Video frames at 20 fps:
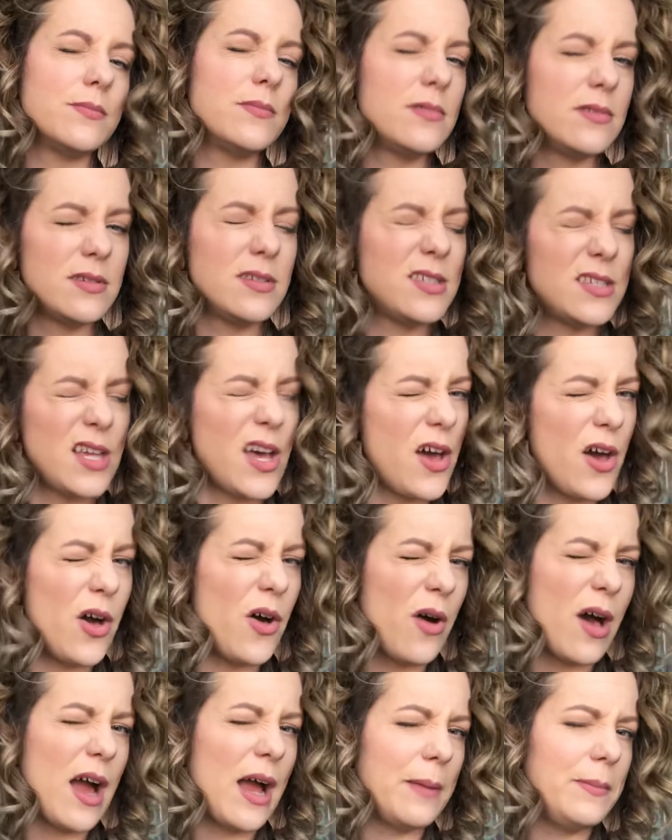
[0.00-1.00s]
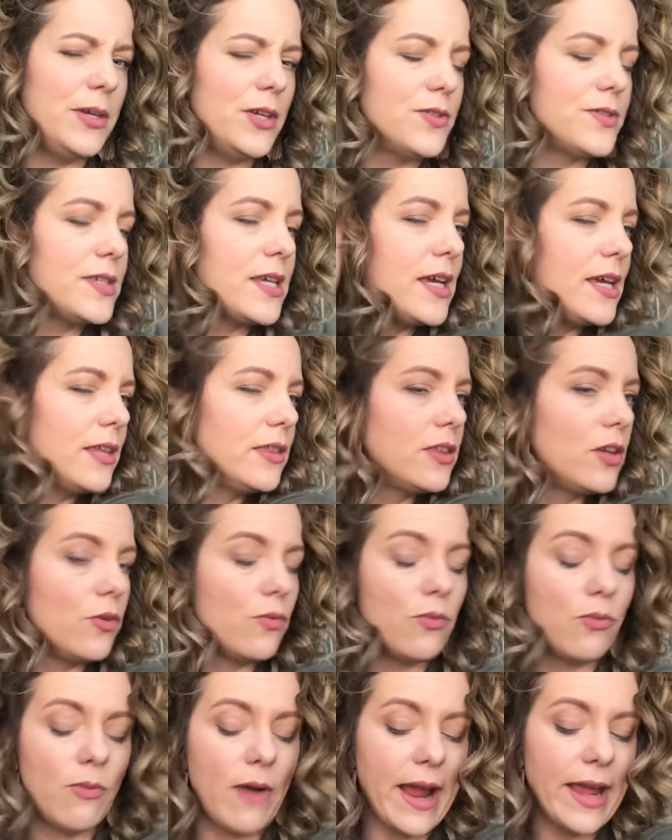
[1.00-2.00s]
So I'm using
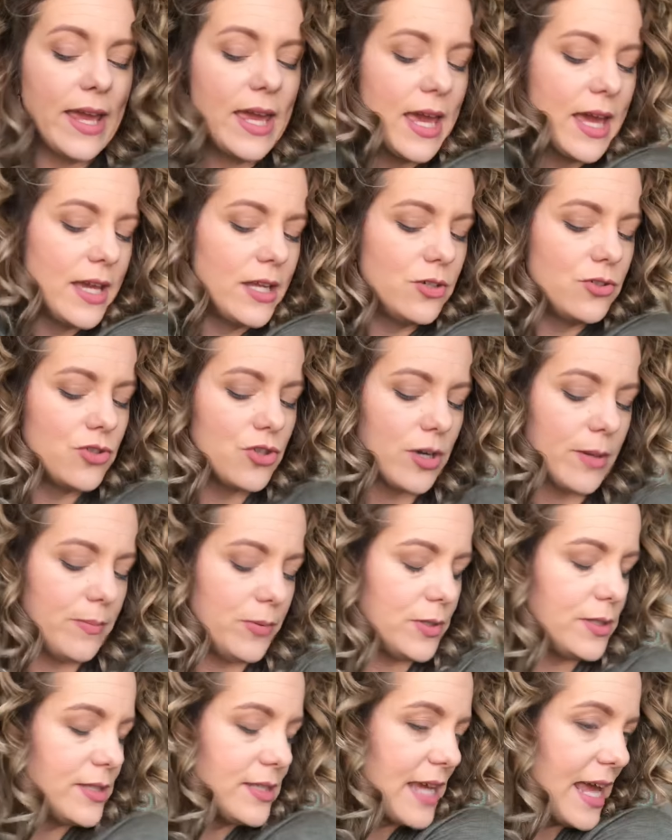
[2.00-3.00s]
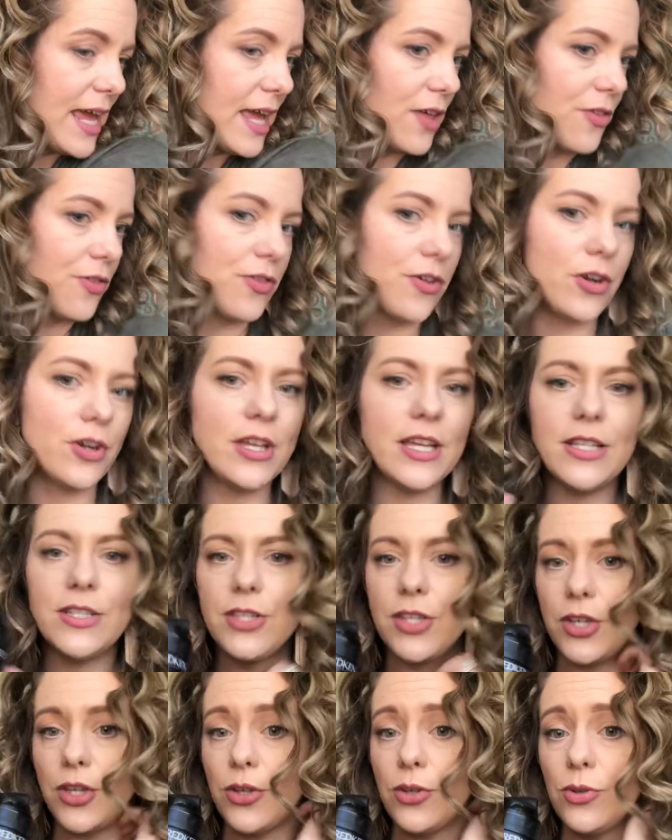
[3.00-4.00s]
the Redken Triple Take
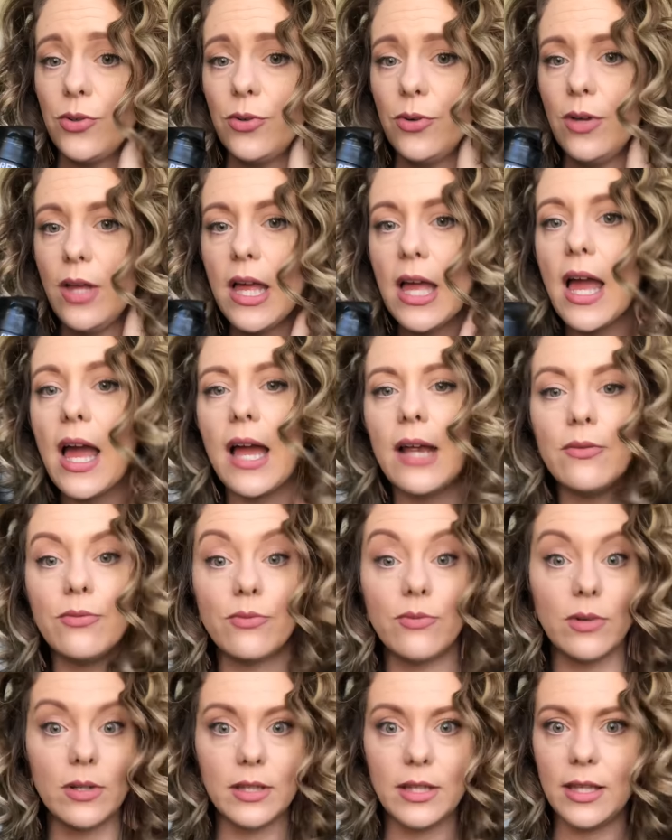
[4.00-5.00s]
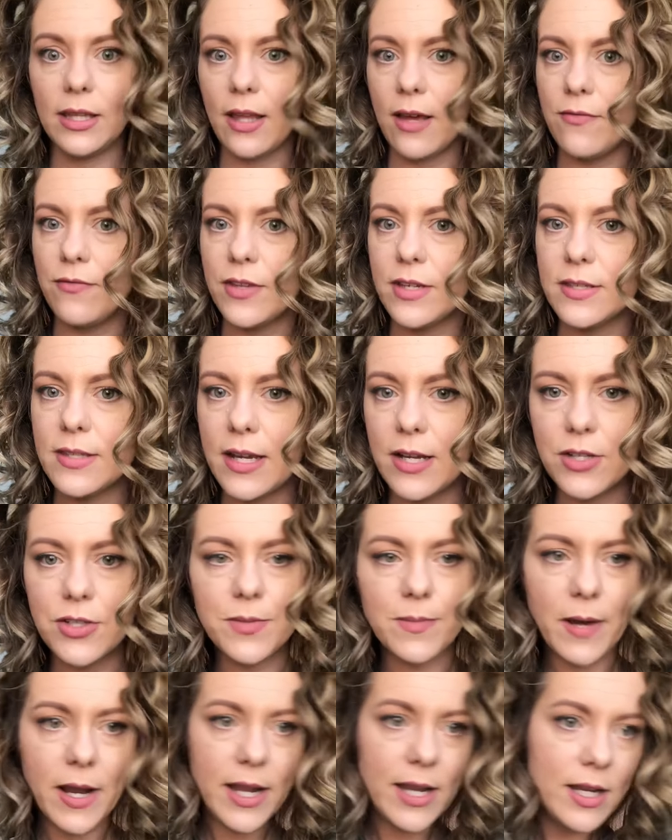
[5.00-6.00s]
32. I really love this
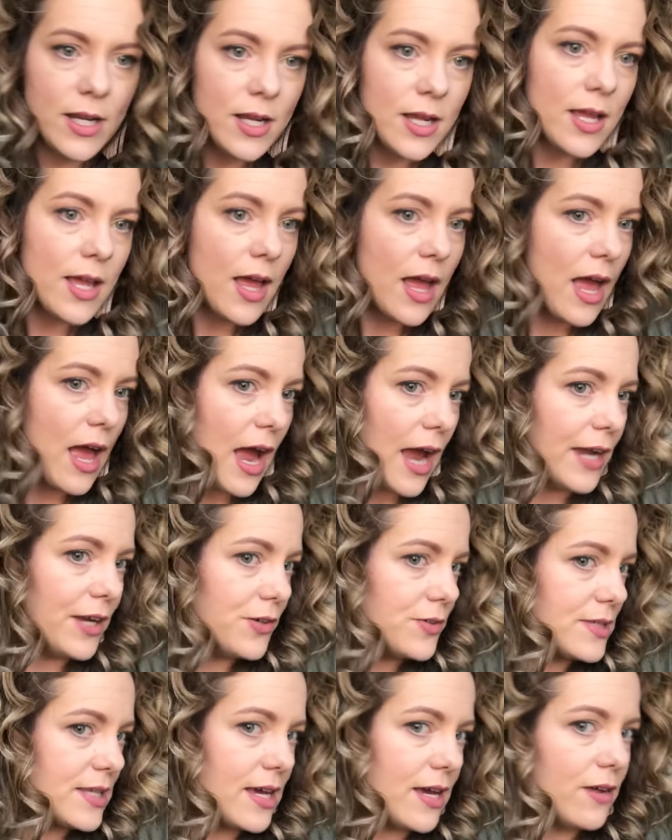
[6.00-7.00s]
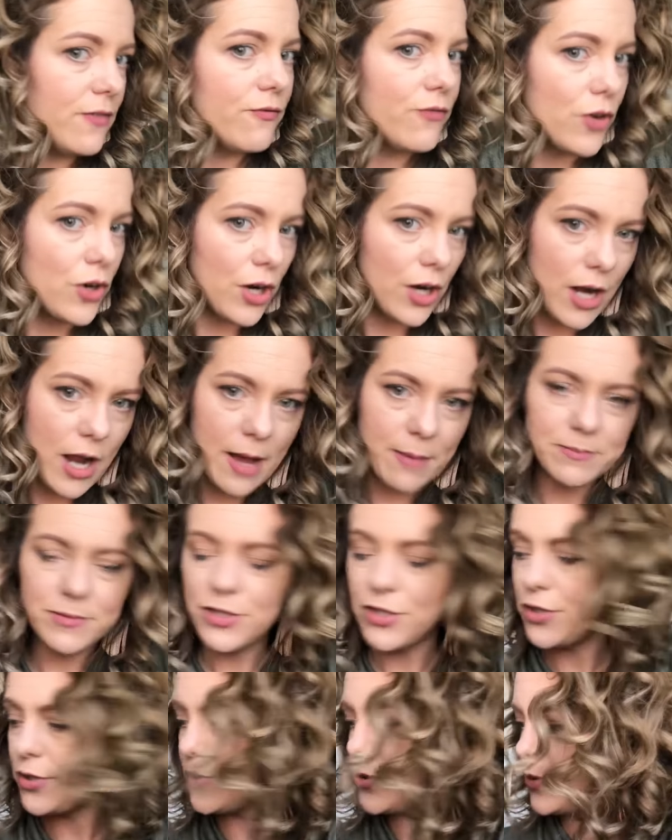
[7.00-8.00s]
hairspray. I use it for
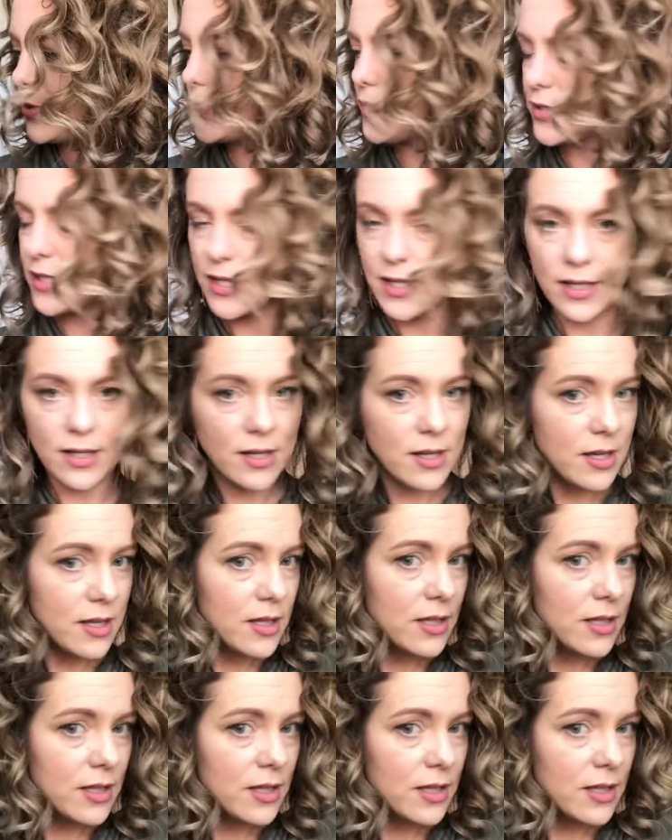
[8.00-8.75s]
updos and